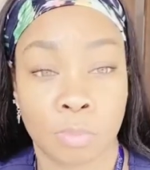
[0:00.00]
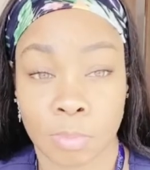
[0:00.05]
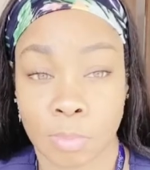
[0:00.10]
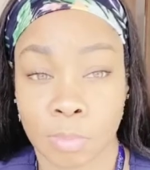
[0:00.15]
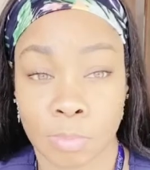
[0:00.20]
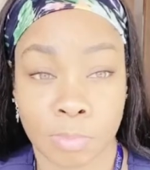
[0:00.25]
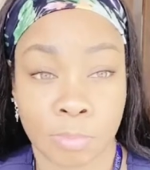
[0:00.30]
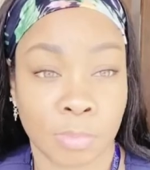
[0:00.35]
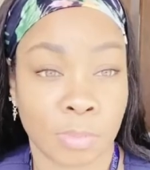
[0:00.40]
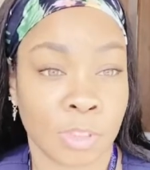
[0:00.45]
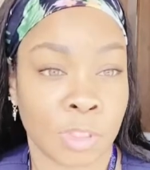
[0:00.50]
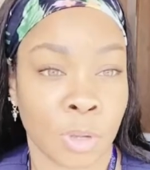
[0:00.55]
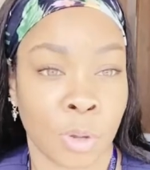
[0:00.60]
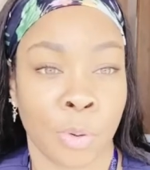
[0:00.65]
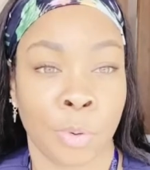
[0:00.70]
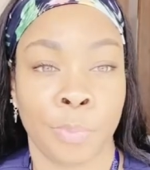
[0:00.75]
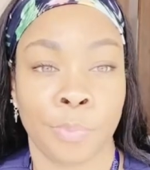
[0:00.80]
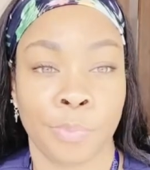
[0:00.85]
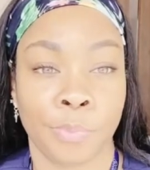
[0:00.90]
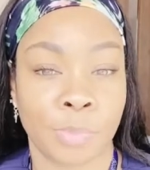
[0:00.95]

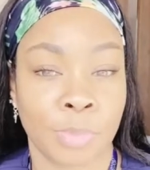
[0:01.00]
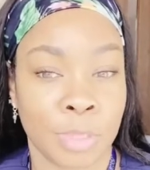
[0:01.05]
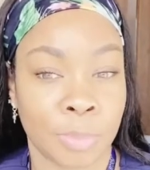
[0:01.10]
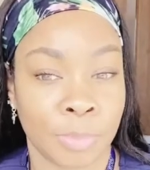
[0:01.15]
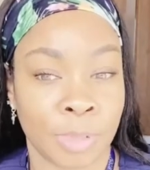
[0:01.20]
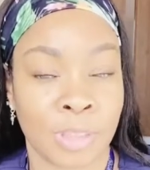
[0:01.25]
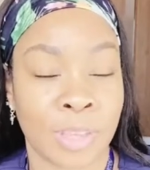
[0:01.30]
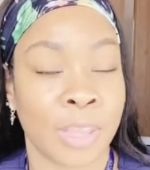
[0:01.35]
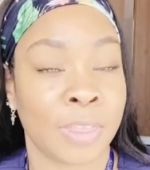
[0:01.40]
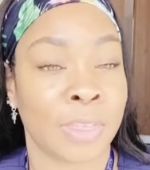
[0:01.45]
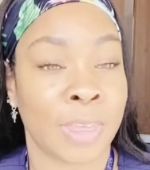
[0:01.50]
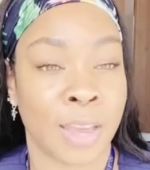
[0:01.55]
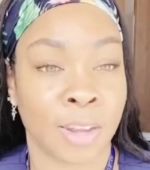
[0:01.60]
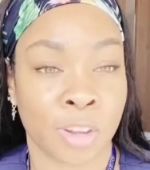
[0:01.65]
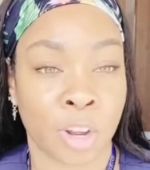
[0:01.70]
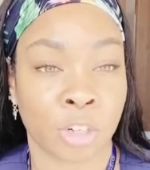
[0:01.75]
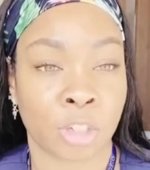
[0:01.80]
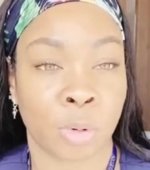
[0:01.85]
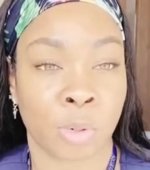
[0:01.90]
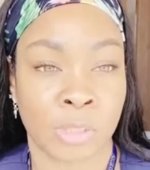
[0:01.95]
So something that that
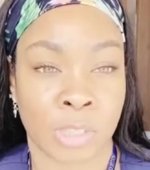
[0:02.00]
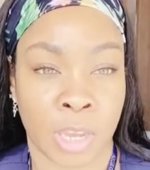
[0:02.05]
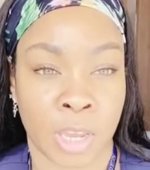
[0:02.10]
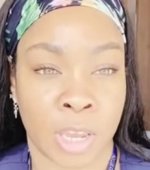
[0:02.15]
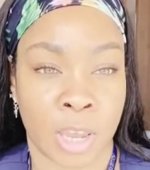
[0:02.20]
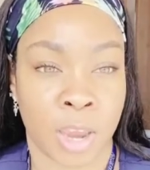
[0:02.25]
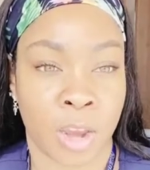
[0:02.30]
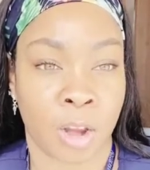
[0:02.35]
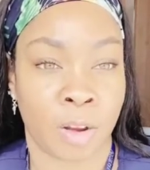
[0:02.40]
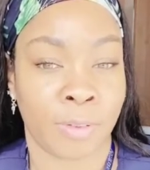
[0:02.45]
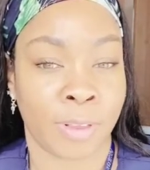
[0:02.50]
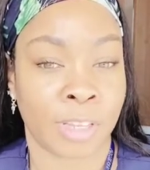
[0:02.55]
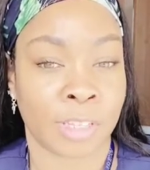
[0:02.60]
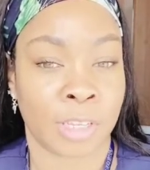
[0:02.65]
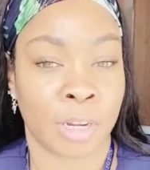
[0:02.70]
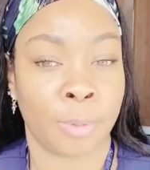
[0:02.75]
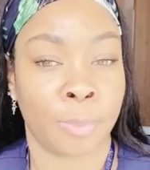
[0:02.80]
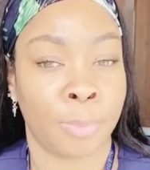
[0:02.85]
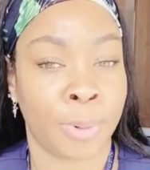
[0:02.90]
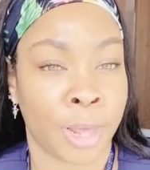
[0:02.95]
doctor would take care of, like I said,
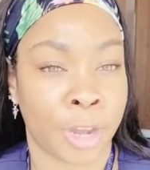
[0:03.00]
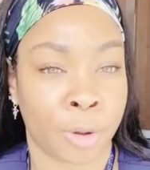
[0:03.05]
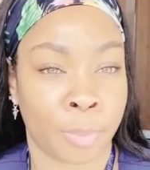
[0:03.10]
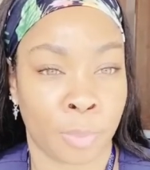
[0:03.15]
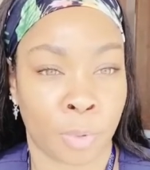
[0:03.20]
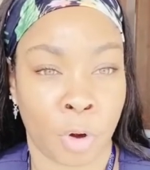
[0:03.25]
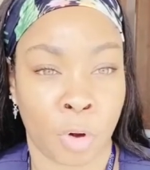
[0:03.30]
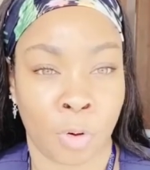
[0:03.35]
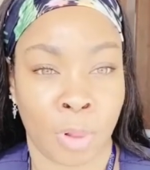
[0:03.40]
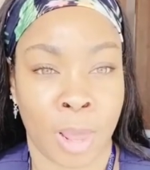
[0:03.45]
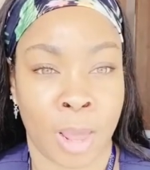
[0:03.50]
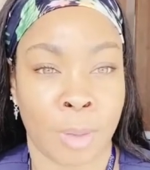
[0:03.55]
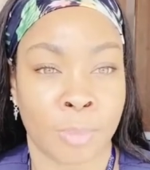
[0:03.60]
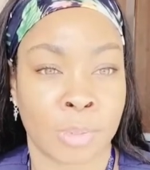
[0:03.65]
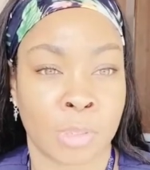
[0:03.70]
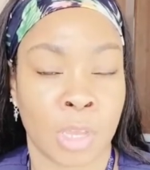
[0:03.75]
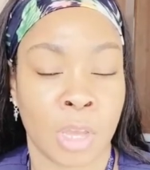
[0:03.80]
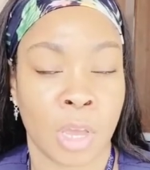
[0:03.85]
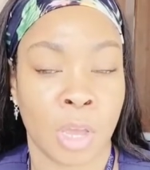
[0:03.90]
a bladder prolapse.